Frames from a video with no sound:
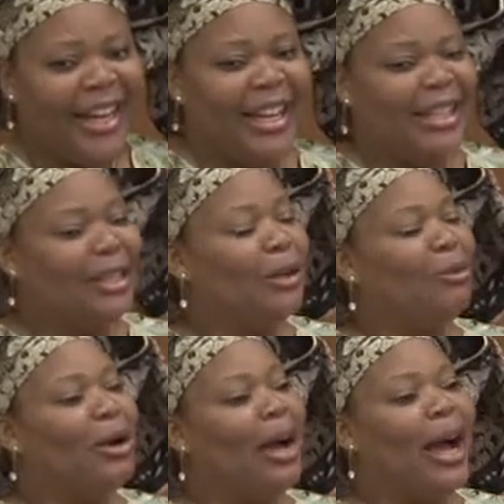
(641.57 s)
And I said,
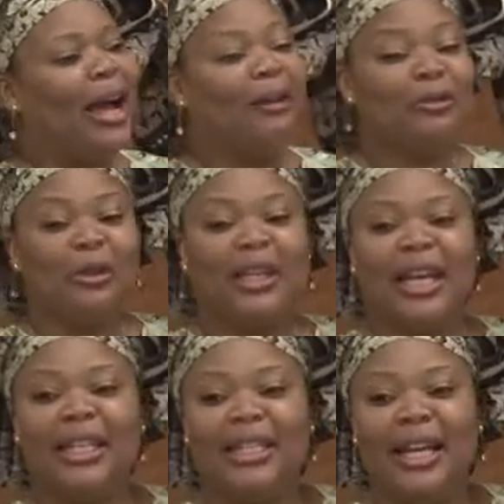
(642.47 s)
well, I have to
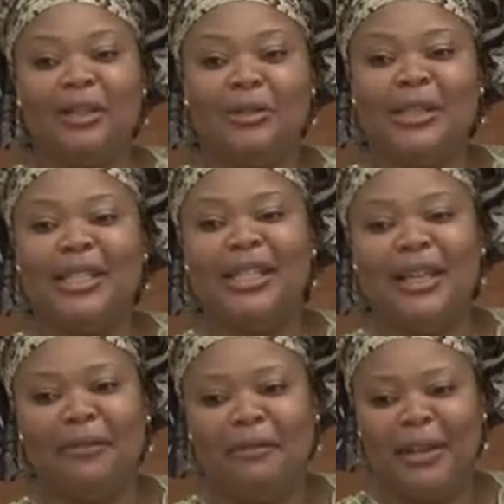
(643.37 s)
get there to see
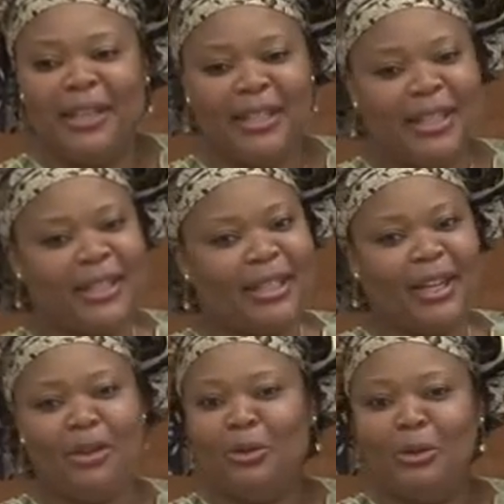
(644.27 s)
their faces
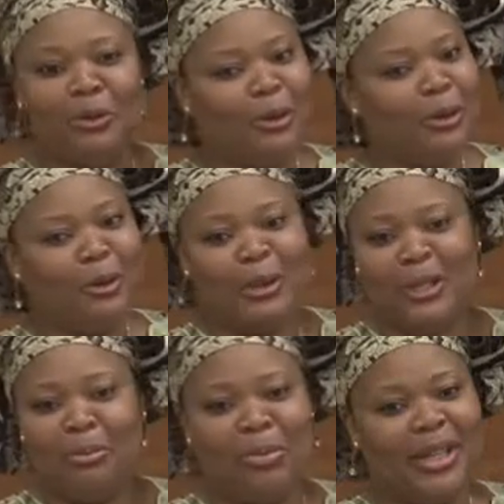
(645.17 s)
and you don't look
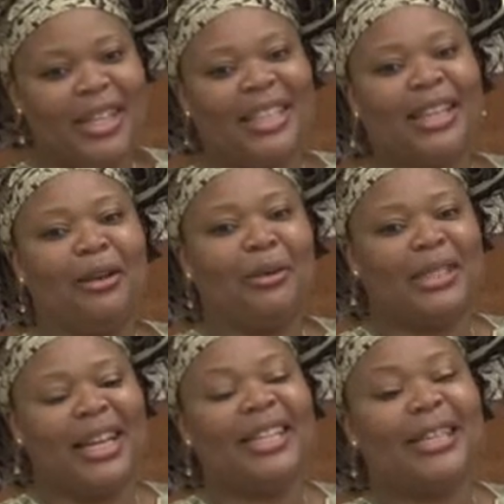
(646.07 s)
depressed. I think it
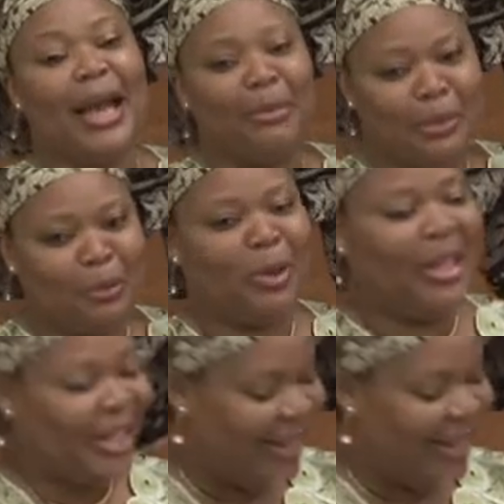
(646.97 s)
was exams week.